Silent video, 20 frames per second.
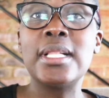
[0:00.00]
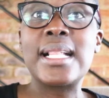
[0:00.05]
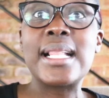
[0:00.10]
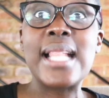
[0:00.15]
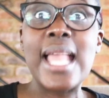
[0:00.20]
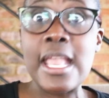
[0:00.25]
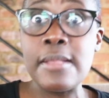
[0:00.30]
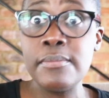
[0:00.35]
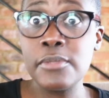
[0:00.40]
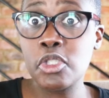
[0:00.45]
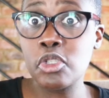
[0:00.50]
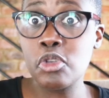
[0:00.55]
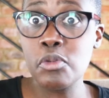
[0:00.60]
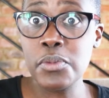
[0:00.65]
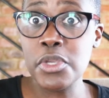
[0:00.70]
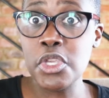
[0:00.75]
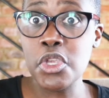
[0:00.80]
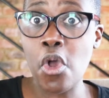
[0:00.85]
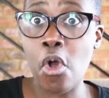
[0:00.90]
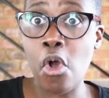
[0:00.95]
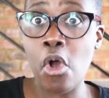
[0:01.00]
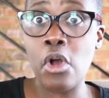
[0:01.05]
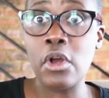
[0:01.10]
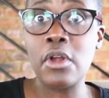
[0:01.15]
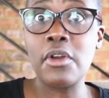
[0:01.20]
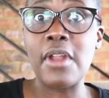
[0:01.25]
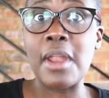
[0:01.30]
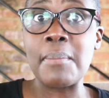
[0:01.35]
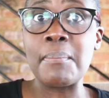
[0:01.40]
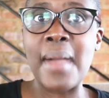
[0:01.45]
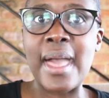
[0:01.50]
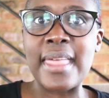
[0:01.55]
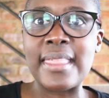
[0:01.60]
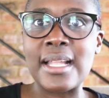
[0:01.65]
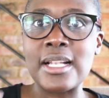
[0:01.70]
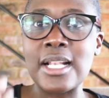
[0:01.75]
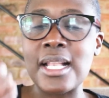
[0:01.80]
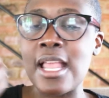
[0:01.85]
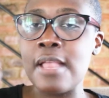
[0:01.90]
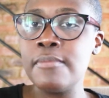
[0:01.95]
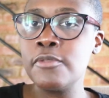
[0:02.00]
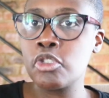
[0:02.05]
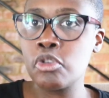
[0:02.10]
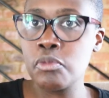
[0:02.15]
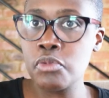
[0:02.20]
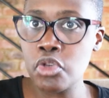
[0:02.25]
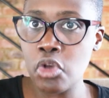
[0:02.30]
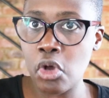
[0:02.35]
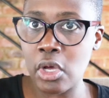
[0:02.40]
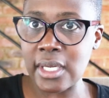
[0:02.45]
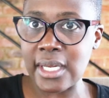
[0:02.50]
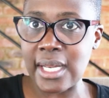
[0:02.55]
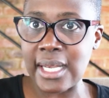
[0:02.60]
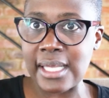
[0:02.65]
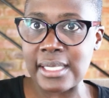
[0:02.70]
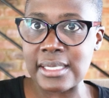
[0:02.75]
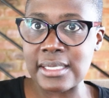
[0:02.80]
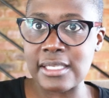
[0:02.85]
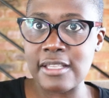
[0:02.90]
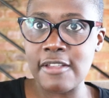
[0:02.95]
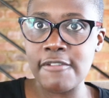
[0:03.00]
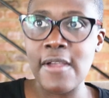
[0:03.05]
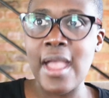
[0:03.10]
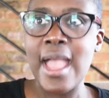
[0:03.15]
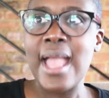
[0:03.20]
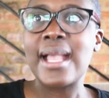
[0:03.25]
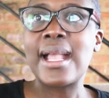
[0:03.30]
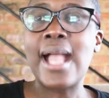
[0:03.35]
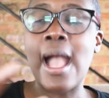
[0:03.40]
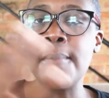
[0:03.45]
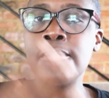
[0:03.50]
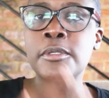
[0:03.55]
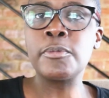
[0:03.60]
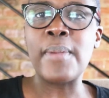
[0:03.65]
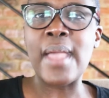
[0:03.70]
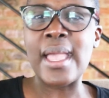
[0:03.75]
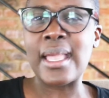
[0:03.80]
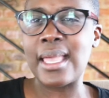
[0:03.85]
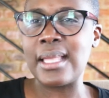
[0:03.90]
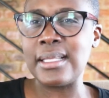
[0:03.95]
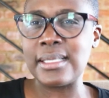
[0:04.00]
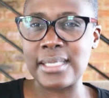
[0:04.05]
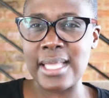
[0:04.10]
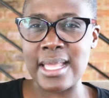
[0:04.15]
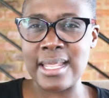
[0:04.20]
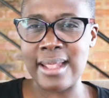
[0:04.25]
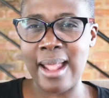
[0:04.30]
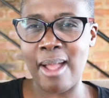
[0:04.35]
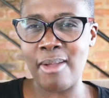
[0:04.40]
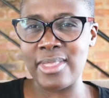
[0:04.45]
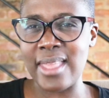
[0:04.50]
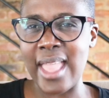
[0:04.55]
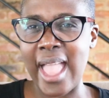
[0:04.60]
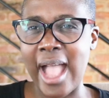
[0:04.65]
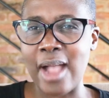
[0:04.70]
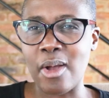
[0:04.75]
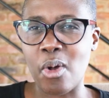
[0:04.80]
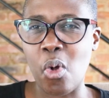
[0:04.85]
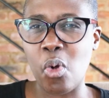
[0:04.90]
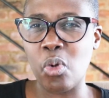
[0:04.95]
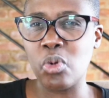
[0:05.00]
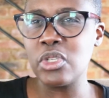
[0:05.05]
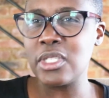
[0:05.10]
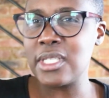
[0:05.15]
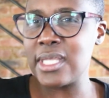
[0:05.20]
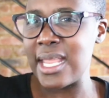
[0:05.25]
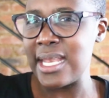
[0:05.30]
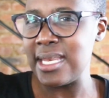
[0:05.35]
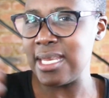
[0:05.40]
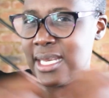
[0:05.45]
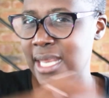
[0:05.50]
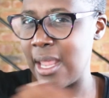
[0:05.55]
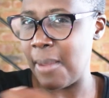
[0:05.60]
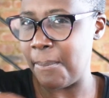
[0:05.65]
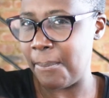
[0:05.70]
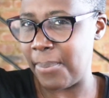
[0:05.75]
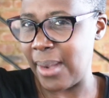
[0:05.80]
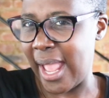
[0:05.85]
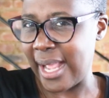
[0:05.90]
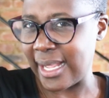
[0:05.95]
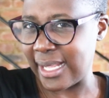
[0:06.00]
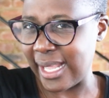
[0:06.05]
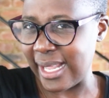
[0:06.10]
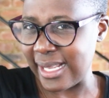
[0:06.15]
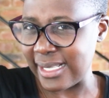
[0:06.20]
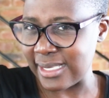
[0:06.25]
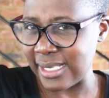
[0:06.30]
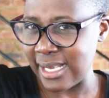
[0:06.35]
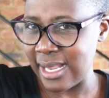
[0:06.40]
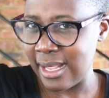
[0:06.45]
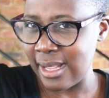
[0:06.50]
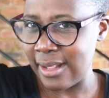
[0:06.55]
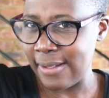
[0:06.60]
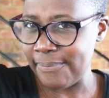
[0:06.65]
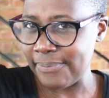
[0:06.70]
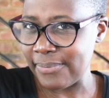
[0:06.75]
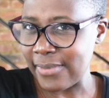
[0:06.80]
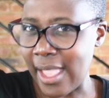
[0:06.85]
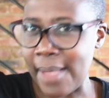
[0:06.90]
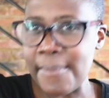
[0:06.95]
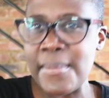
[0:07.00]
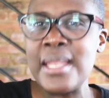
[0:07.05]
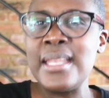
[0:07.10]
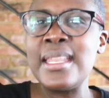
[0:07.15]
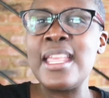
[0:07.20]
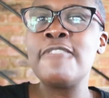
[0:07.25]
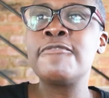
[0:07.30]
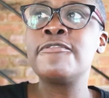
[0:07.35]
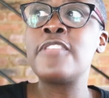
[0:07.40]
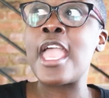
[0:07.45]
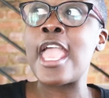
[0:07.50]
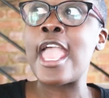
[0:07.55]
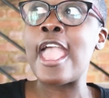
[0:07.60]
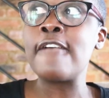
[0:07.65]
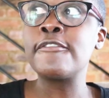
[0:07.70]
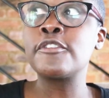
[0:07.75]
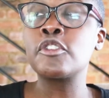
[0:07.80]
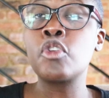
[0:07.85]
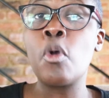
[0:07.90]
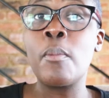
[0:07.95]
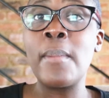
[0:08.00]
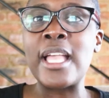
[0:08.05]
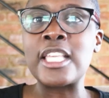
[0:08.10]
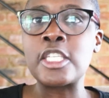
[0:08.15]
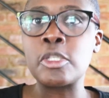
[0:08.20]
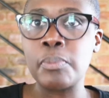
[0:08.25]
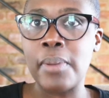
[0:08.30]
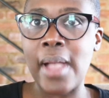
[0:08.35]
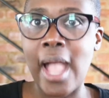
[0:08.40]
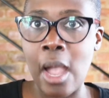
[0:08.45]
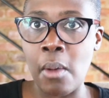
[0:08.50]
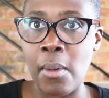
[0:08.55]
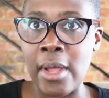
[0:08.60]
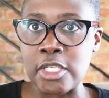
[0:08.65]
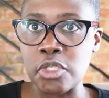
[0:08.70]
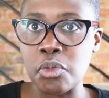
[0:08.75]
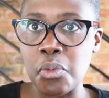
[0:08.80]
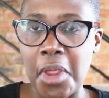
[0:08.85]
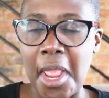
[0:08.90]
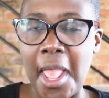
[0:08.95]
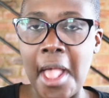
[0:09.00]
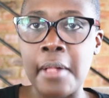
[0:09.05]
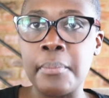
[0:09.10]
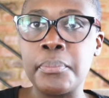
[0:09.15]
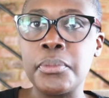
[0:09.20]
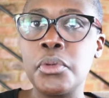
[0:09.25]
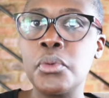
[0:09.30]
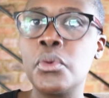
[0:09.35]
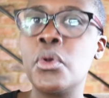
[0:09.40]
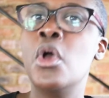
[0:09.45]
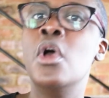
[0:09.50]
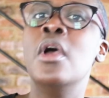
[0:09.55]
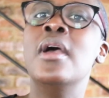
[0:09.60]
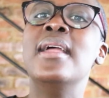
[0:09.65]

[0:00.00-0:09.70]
claims to be your grandmother, claims to be your relative, comes back and say now they are cold, they need a blanket? I mean, if they have so much power to help you,